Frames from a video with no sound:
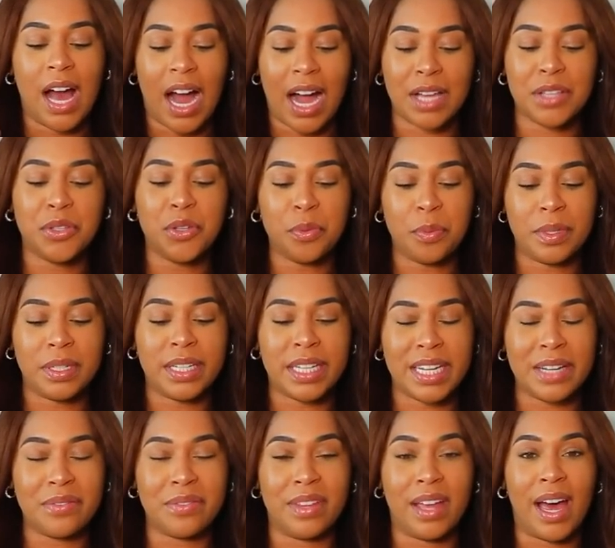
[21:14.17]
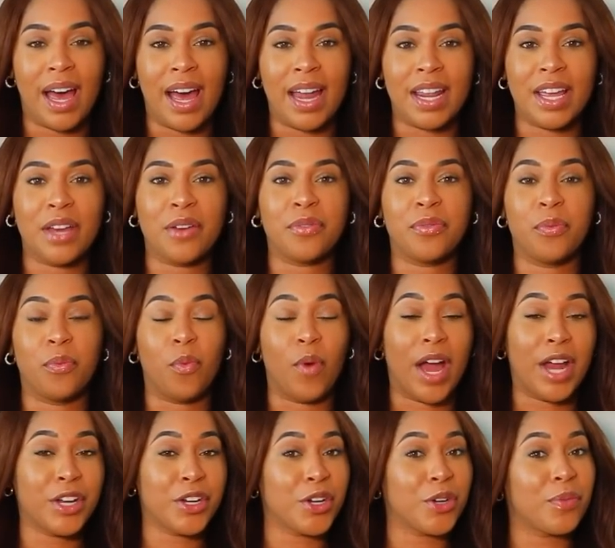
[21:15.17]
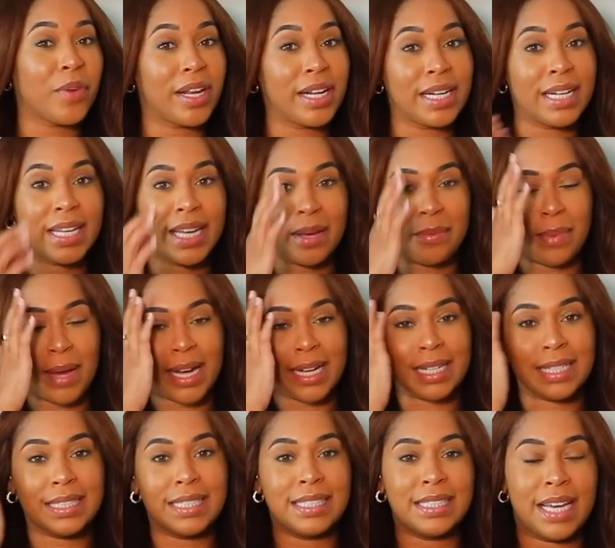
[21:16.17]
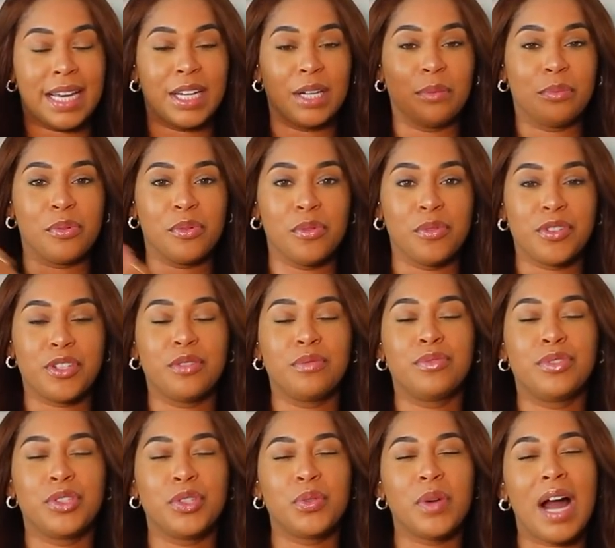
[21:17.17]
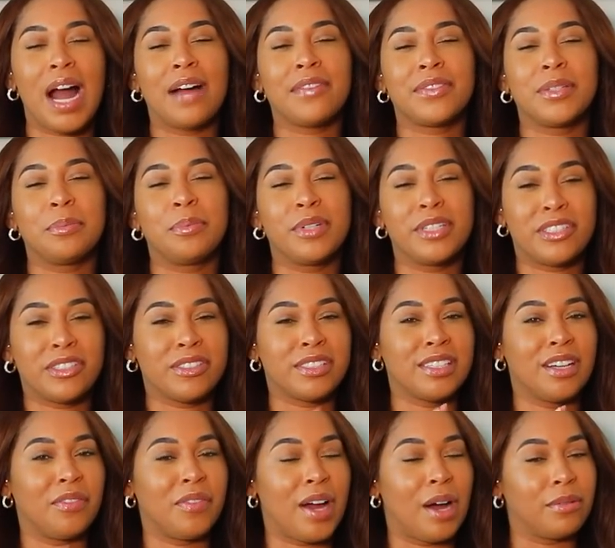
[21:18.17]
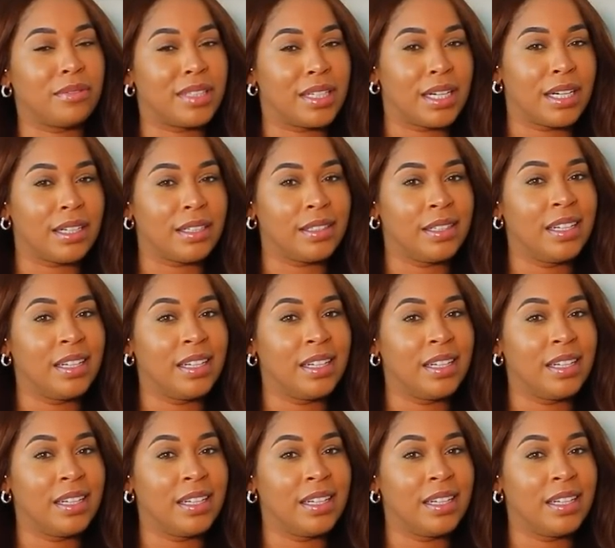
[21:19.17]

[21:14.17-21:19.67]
I do believe that when you're ready to get back in the dating pool, you do have to put yourself out there.